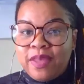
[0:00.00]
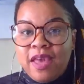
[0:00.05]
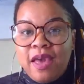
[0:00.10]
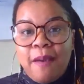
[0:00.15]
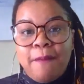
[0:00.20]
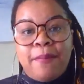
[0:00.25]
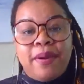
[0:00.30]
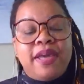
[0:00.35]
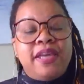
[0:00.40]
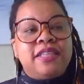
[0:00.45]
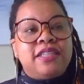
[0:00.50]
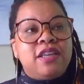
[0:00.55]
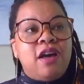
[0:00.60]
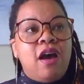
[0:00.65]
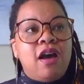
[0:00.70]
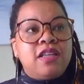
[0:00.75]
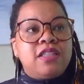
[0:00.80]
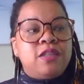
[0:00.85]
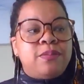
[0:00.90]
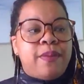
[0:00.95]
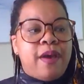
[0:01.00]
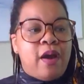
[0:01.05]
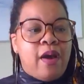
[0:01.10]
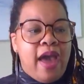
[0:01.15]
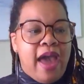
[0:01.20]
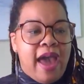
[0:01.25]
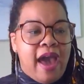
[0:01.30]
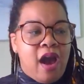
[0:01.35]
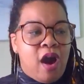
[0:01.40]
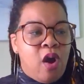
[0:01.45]
but he talks about
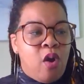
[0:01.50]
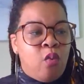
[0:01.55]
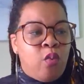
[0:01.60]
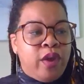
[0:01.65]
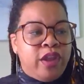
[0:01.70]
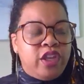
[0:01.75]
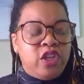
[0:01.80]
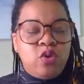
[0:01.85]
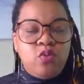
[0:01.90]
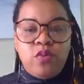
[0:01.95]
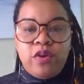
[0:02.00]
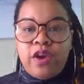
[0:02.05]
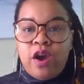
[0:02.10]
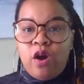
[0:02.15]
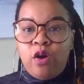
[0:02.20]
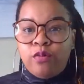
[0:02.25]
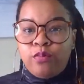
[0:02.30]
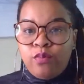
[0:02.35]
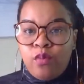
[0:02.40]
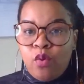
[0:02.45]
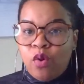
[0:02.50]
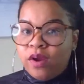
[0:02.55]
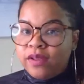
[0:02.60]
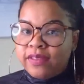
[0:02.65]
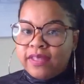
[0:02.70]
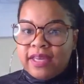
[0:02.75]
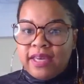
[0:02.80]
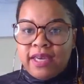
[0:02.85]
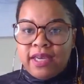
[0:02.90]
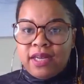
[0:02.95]
how when you go more
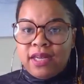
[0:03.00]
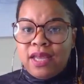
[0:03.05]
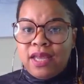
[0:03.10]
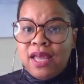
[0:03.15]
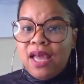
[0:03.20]
than